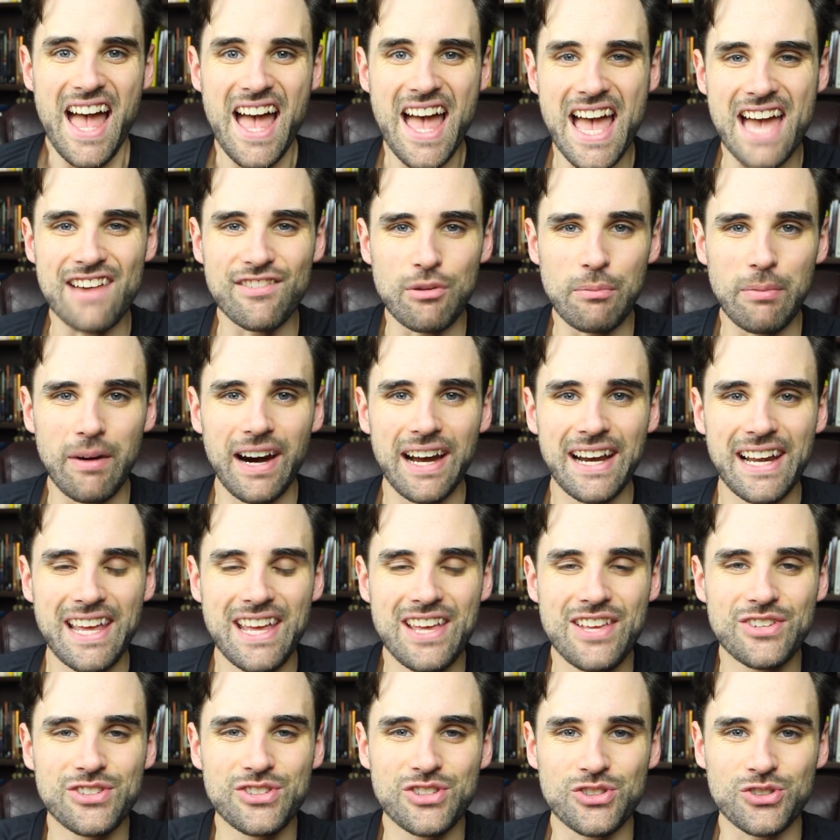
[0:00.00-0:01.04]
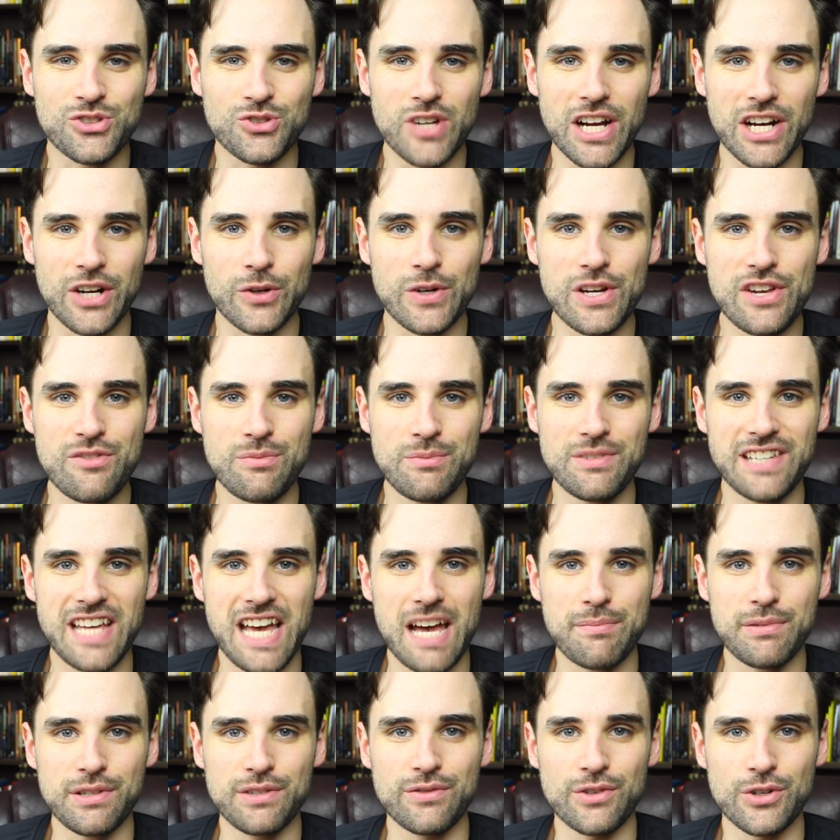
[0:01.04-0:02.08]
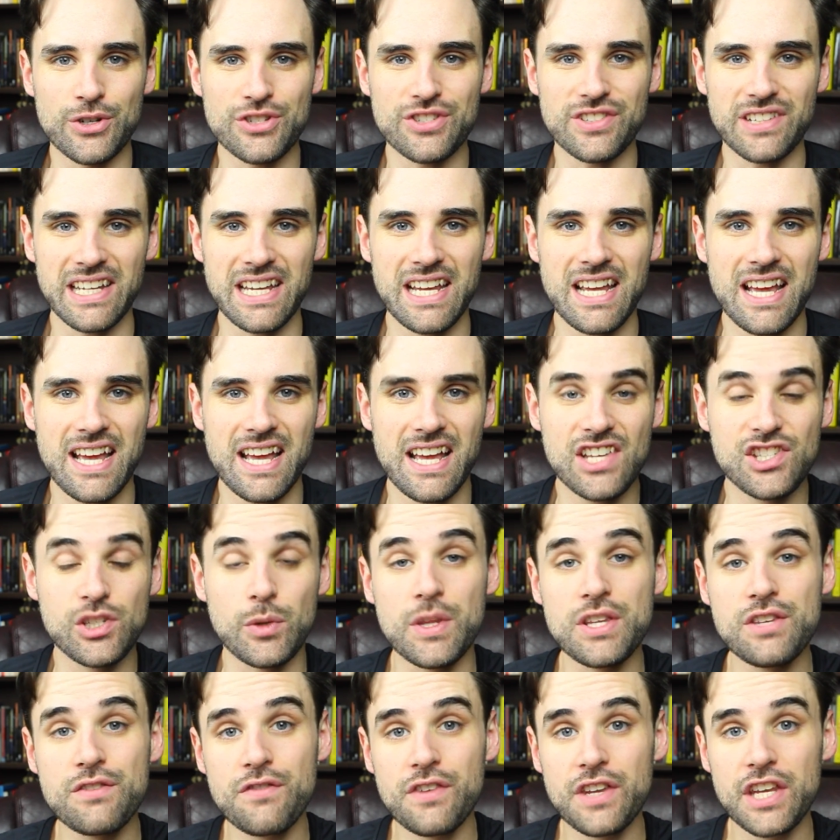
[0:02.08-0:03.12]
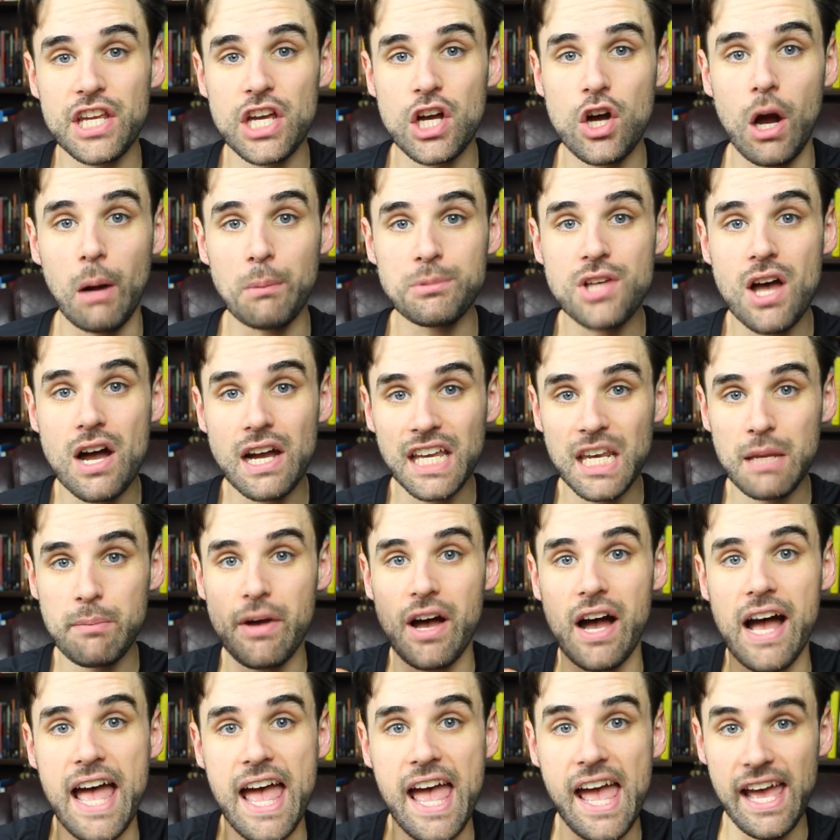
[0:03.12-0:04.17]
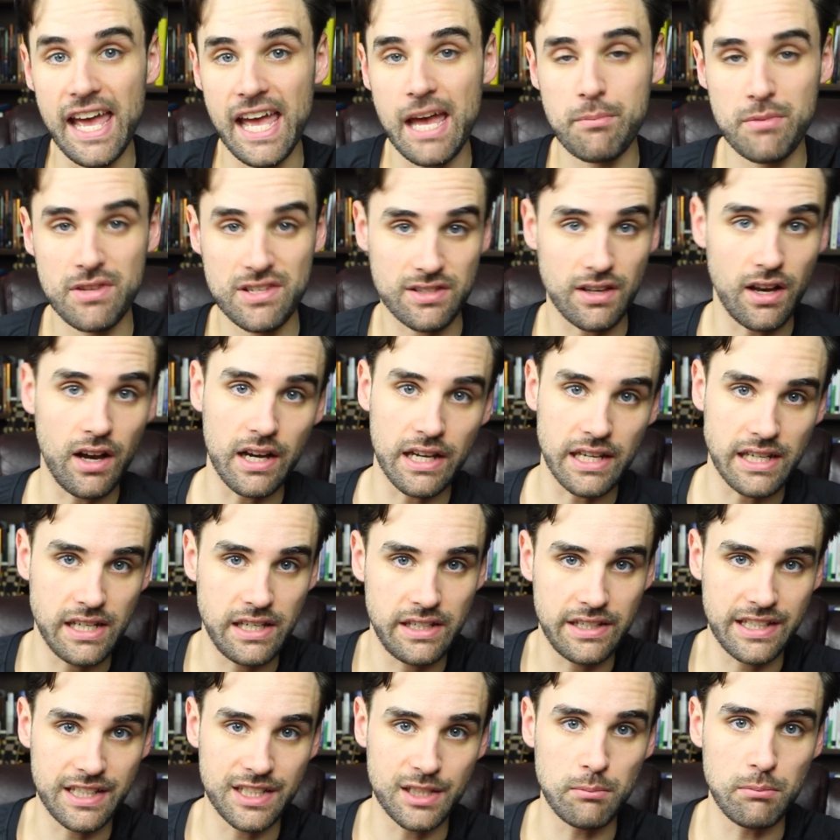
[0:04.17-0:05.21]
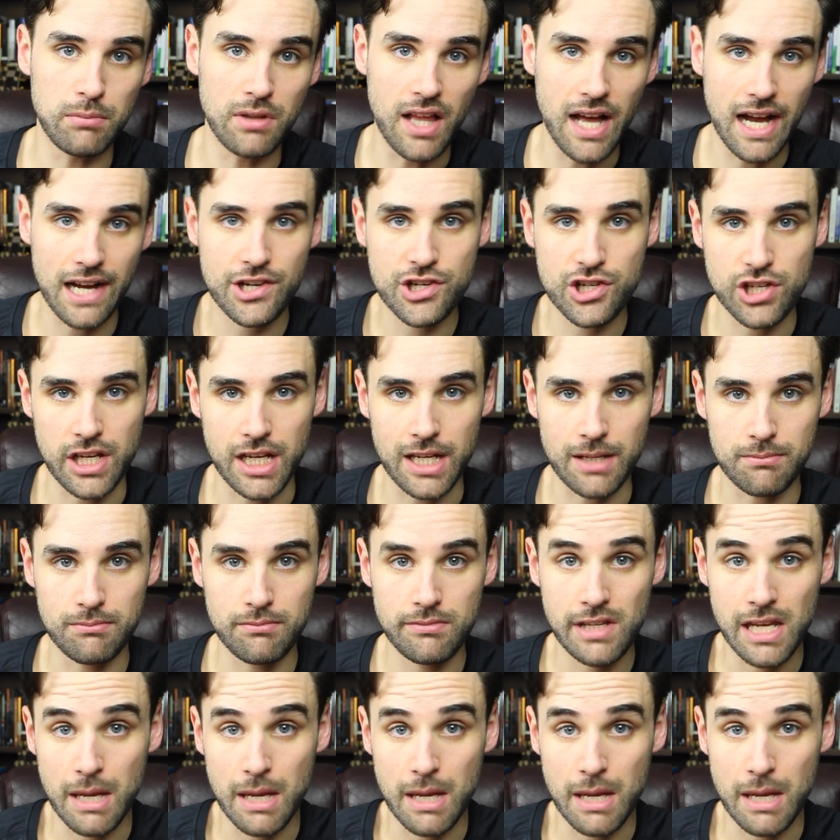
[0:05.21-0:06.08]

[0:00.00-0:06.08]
Hey everybody, this is Gregory from Dapp University. So in this video, I'm talking about Amazon getting into blockchain.